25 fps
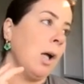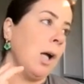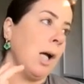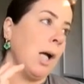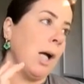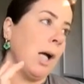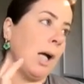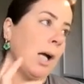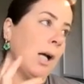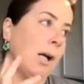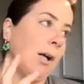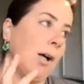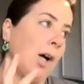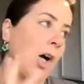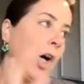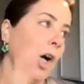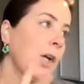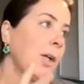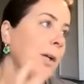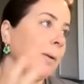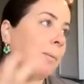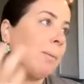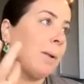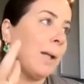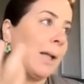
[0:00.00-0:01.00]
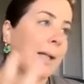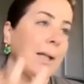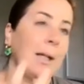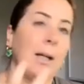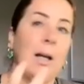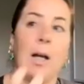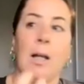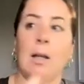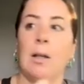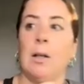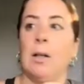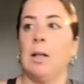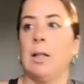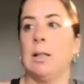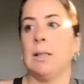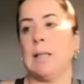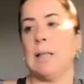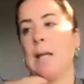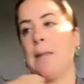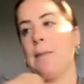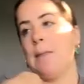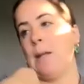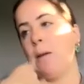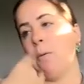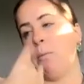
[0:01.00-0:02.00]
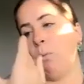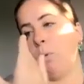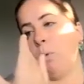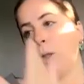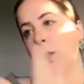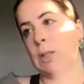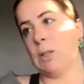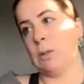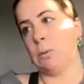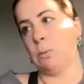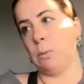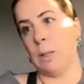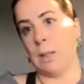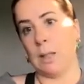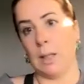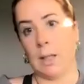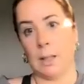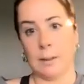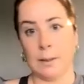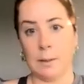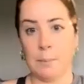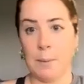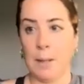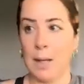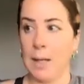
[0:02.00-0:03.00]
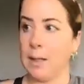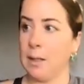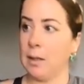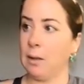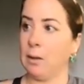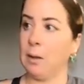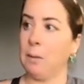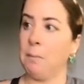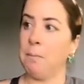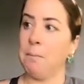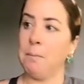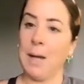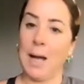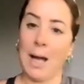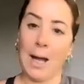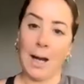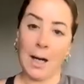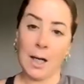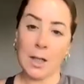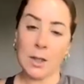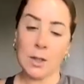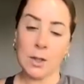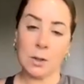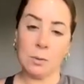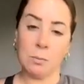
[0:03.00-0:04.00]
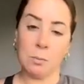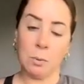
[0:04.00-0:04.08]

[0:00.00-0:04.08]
autumn-like colors, and then we're swinging the pendulum back to